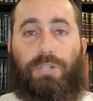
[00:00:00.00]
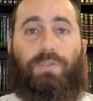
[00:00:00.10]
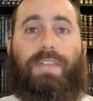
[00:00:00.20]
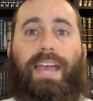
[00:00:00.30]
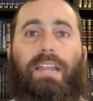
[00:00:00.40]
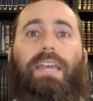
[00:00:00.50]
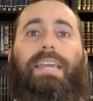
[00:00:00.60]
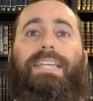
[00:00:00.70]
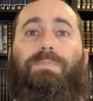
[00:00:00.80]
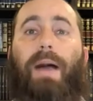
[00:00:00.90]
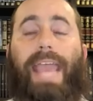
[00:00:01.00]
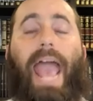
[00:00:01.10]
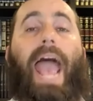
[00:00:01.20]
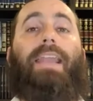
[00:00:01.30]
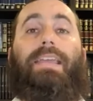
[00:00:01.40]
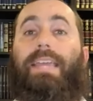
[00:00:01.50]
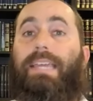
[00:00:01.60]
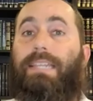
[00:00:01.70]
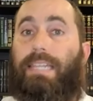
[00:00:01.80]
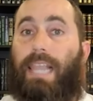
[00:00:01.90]
that is by adding
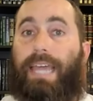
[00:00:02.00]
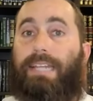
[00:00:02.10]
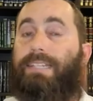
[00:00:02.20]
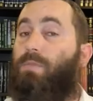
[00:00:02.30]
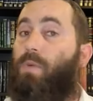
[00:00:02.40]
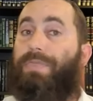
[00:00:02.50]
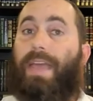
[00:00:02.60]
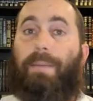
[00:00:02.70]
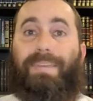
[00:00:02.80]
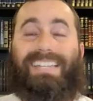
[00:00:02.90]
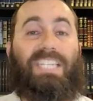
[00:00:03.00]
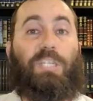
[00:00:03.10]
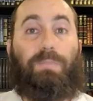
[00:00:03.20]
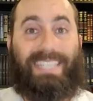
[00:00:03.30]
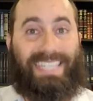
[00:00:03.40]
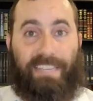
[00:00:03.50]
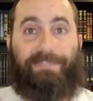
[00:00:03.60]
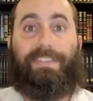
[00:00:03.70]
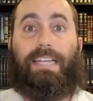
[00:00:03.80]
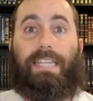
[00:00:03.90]
in light. And what that means
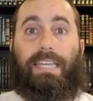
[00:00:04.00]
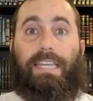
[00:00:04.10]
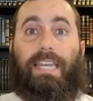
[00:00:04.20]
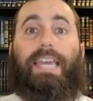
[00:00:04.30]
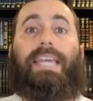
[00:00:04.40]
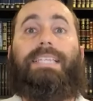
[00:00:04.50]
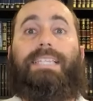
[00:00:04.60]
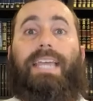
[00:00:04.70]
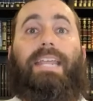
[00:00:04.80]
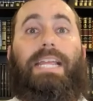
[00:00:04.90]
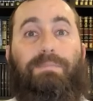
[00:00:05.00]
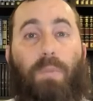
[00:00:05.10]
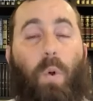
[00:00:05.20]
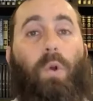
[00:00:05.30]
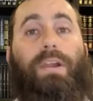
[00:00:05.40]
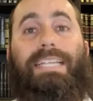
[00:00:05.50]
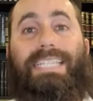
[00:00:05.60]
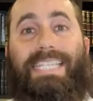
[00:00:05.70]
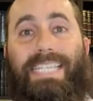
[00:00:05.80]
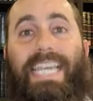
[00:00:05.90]
specifically is getting more in
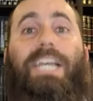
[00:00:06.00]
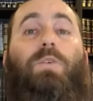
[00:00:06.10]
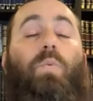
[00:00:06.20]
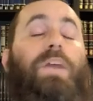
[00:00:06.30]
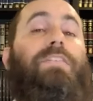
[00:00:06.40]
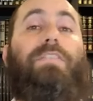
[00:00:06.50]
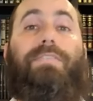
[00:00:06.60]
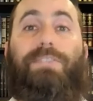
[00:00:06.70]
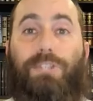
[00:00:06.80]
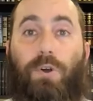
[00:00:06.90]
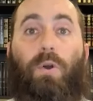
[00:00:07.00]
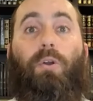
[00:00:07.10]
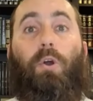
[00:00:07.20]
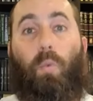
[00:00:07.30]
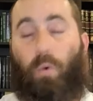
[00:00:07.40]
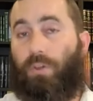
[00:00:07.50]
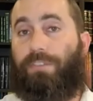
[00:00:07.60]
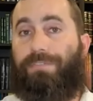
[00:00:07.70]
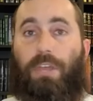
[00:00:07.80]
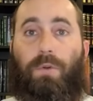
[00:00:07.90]
sync with the Torah
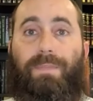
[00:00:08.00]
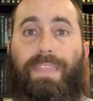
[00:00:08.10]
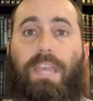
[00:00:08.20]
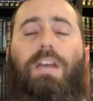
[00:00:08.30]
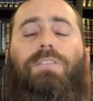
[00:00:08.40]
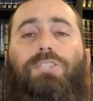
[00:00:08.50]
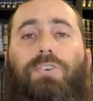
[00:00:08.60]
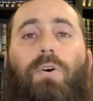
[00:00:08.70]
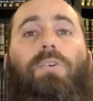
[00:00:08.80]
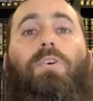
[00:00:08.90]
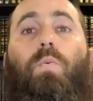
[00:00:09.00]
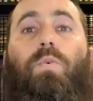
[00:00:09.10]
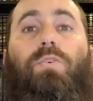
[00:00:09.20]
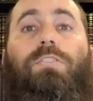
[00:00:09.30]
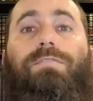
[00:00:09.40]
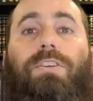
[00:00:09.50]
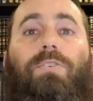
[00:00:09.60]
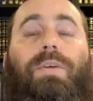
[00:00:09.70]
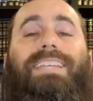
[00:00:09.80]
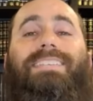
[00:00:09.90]
worldview. The Torah
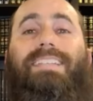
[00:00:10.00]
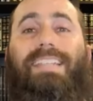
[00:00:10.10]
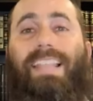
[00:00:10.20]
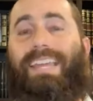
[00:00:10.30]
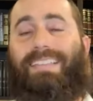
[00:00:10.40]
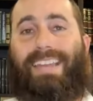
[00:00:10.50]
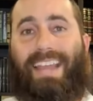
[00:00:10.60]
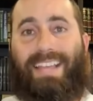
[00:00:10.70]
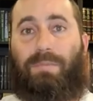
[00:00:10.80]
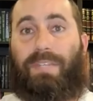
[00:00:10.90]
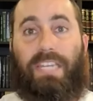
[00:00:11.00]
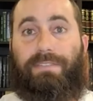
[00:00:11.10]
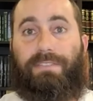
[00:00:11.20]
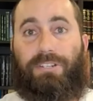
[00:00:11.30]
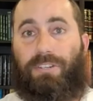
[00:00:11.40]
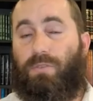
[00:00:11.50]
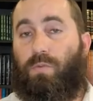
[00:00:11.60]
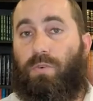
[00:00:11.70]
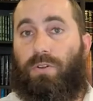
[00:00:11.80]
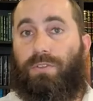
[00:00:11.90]
worldview is the light that has been given to the
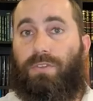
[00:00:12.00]
world.